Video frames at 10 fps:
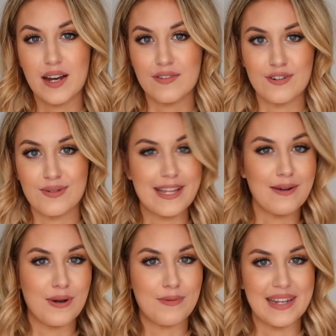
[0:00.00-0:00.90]
but of course they
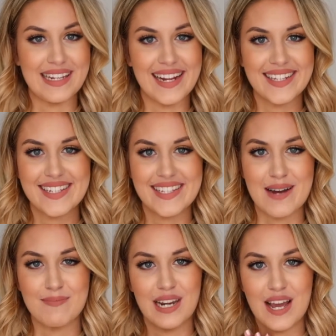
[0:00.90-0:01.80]
will be linked
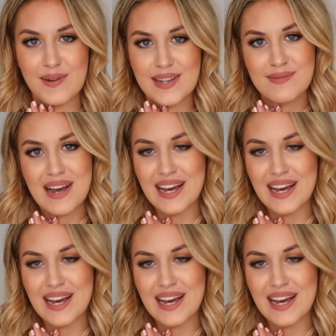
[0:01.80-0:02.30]
down below as